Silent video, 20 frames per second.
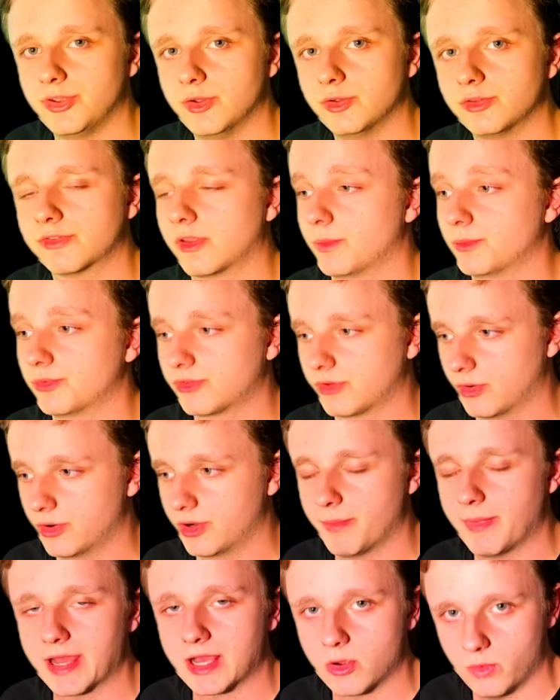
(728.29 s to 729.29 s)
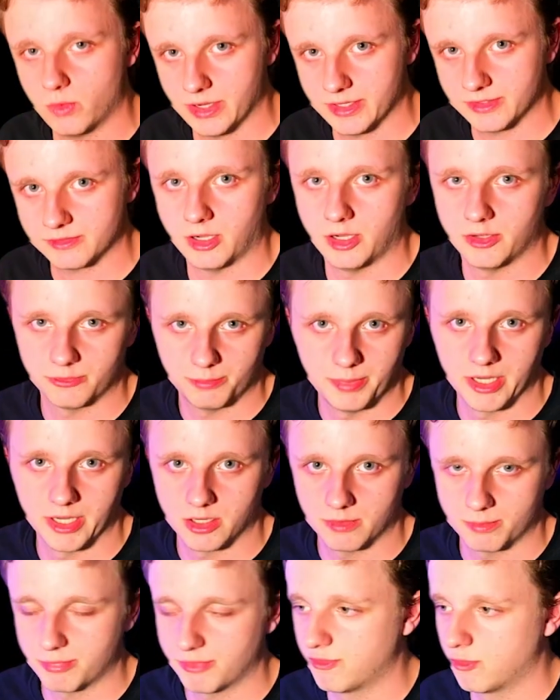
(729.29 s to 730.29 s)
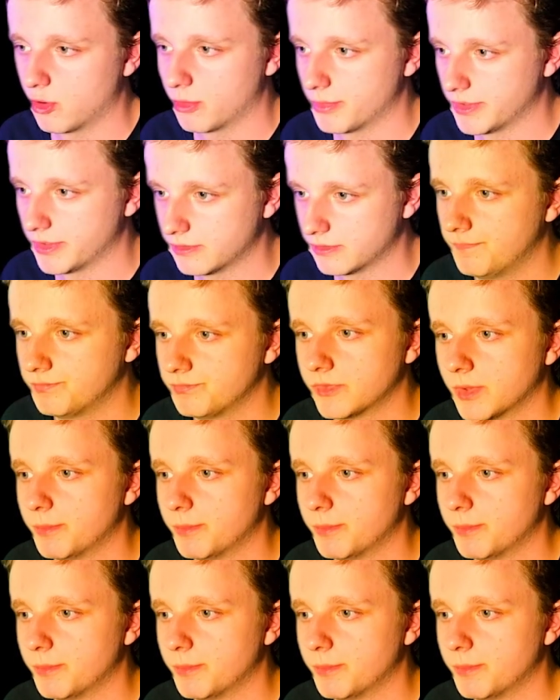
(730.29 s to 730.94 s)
use them so the macOS has better performance.